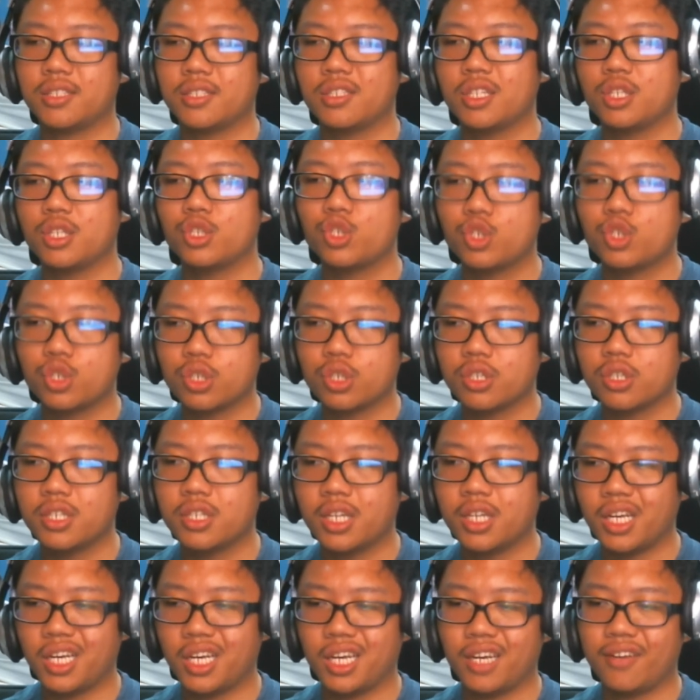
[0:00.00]
they should
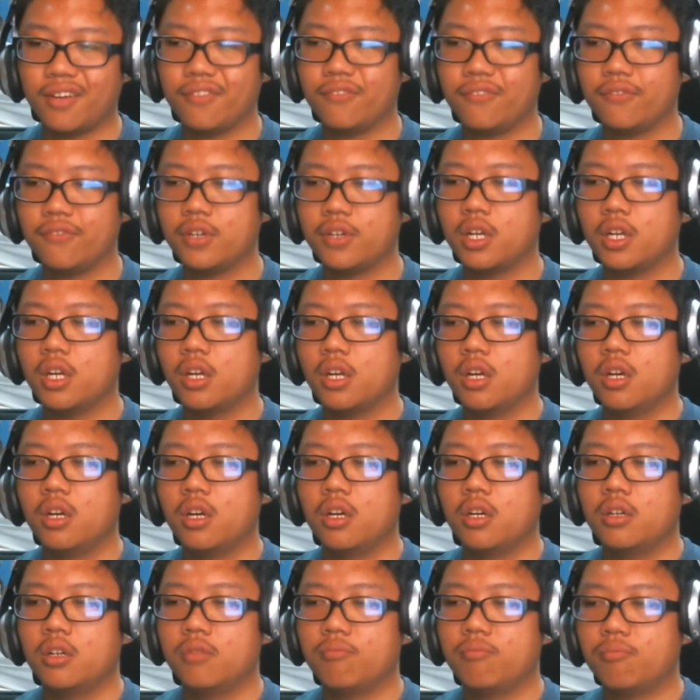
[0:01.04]
have
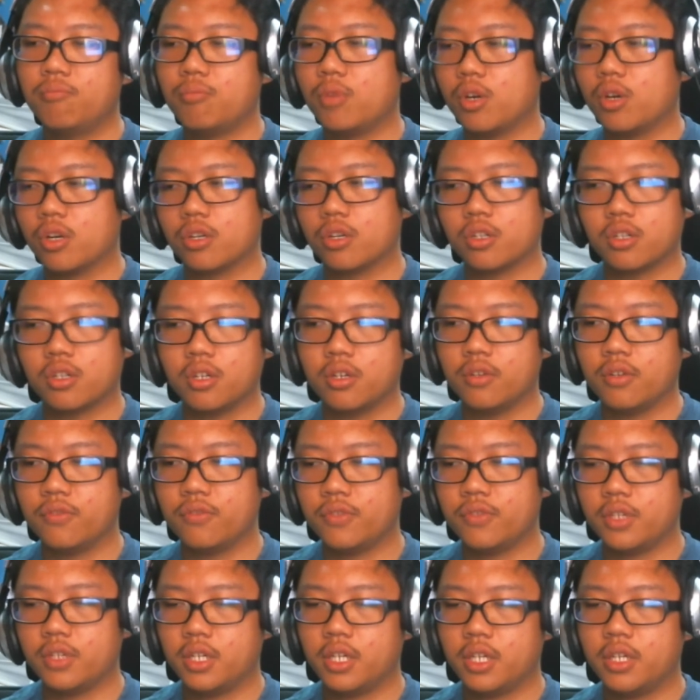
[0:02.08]
more
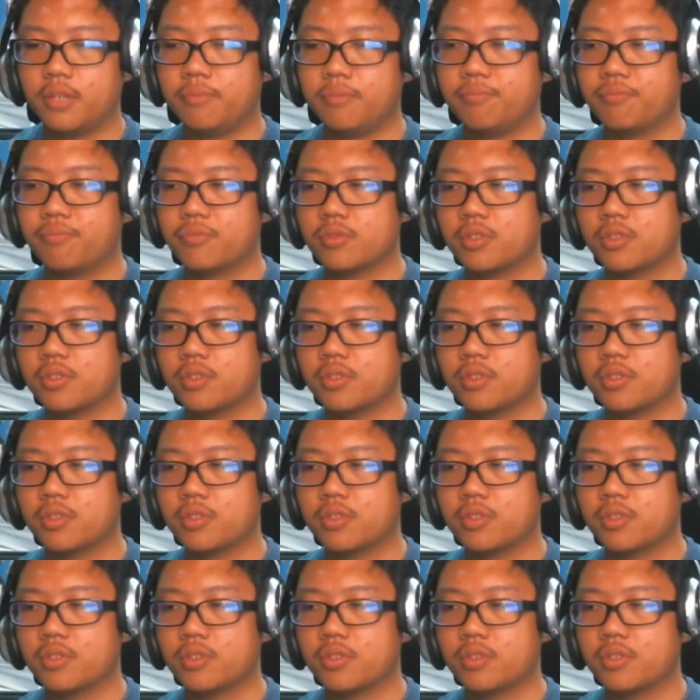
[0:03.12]
of an